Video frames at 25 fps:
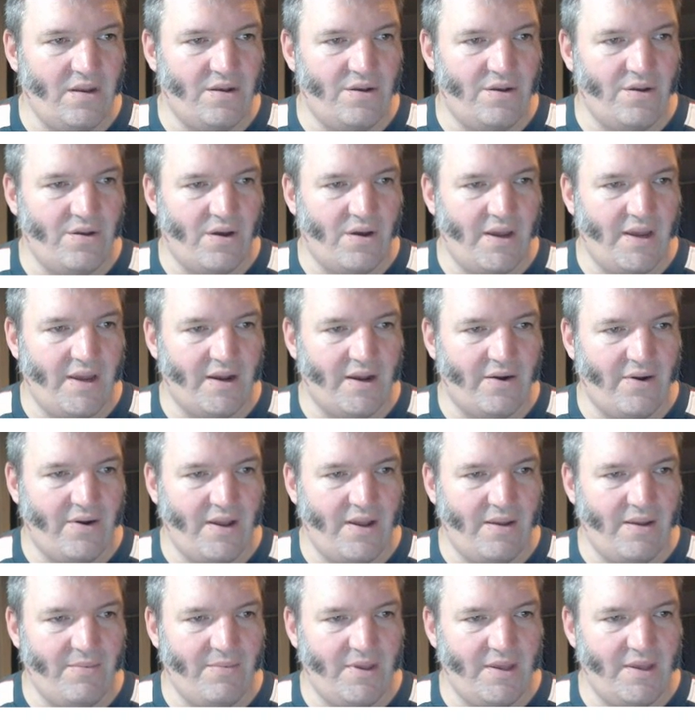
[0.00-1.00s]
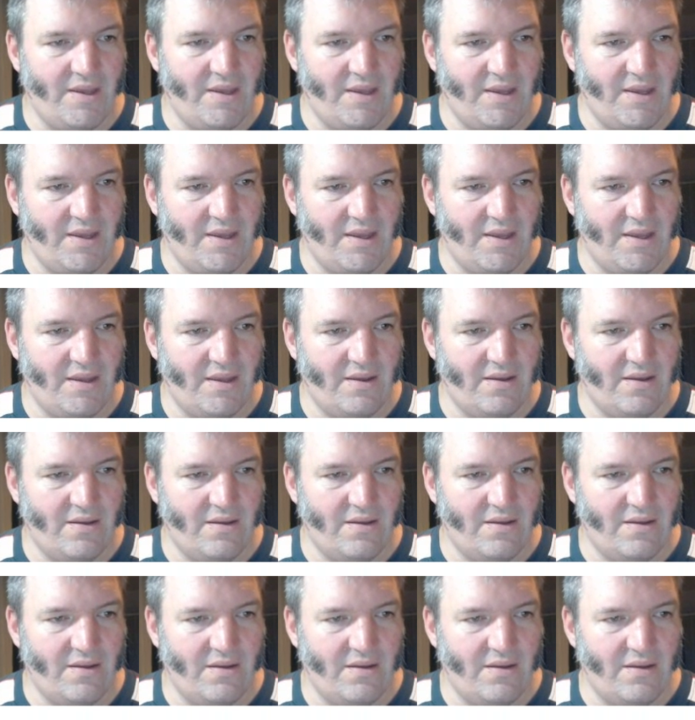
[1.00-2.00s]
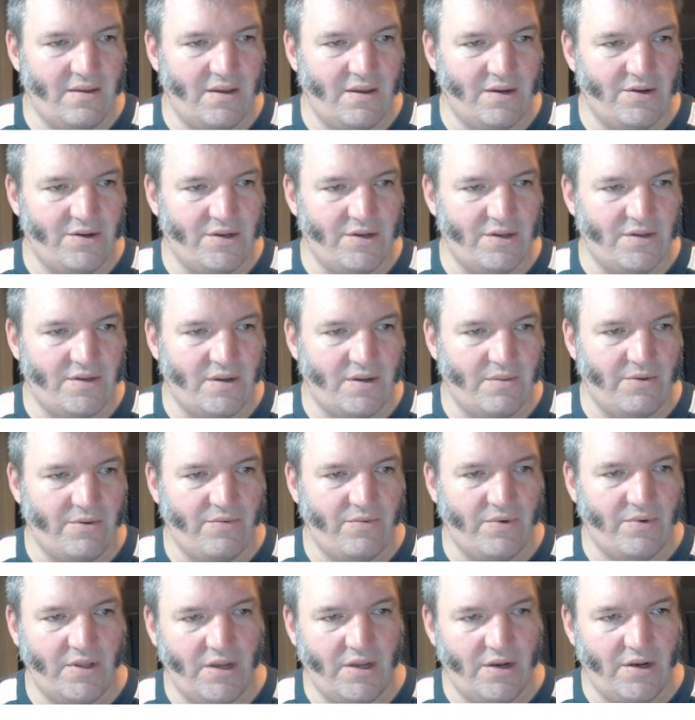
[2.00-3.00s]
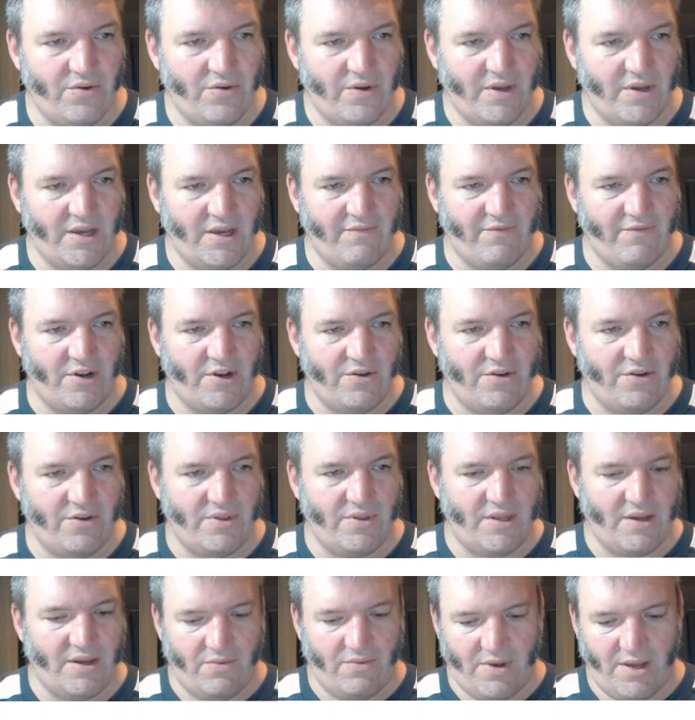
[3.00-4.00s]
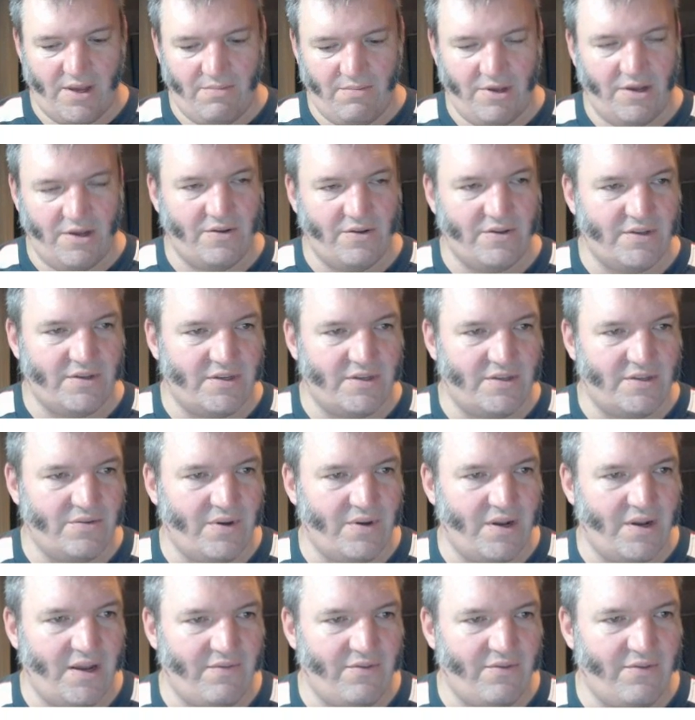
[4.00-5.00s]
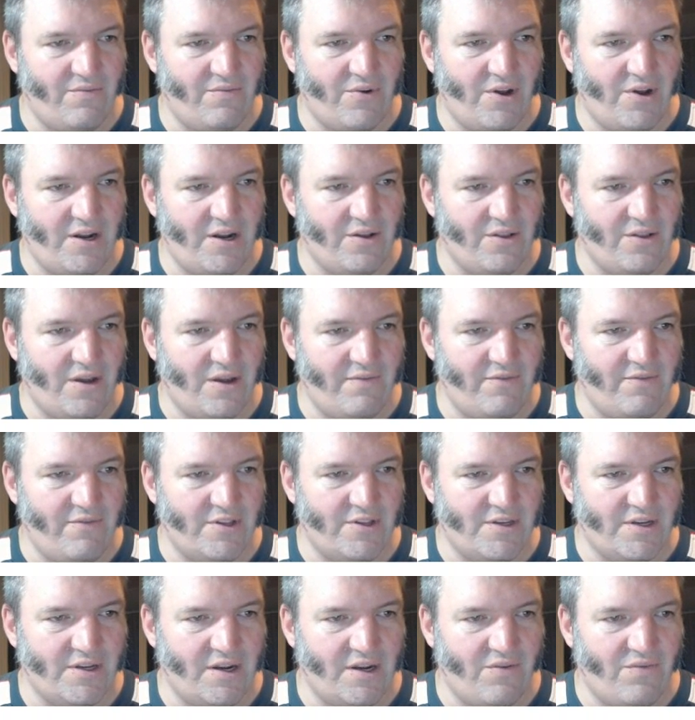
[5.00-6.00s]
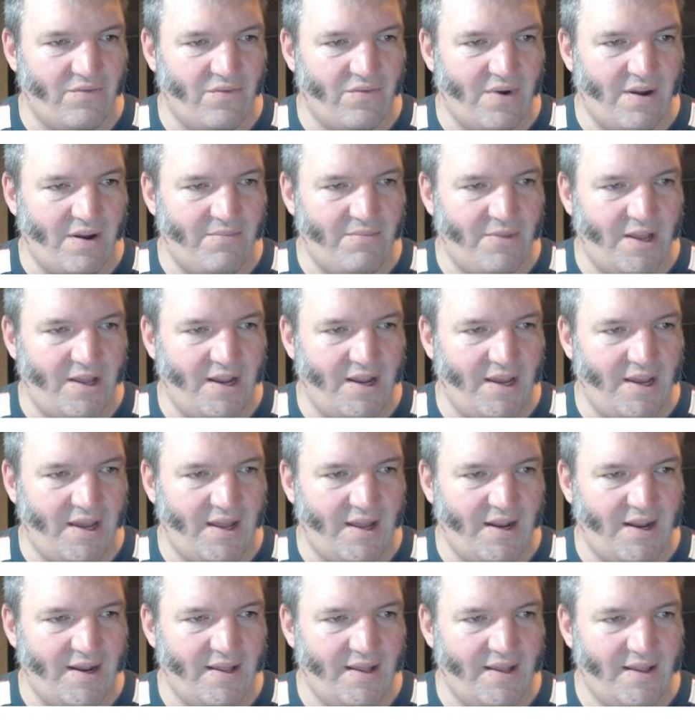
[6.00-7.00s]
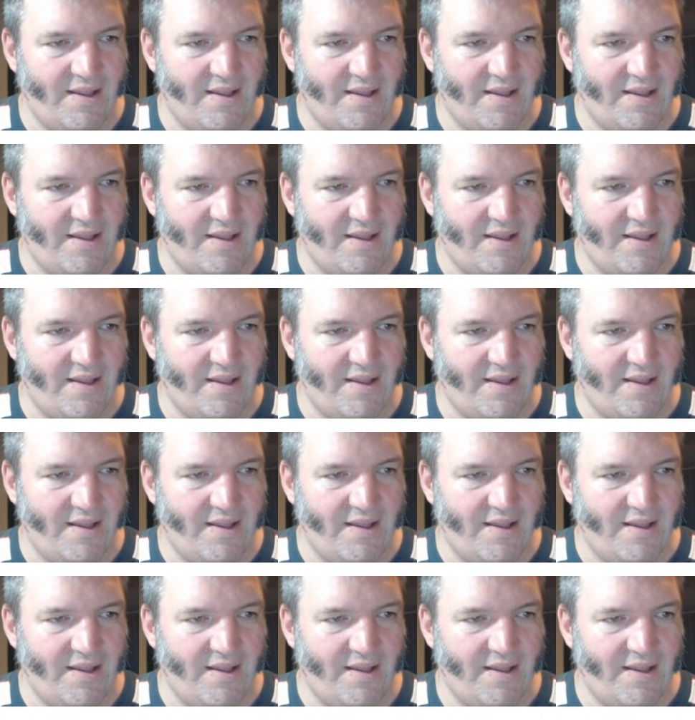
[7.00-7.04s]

diagram here. Actually, it's going to be really annoying if I do it that way because it's still going to have the writing all over it, so I'm going to rub that out.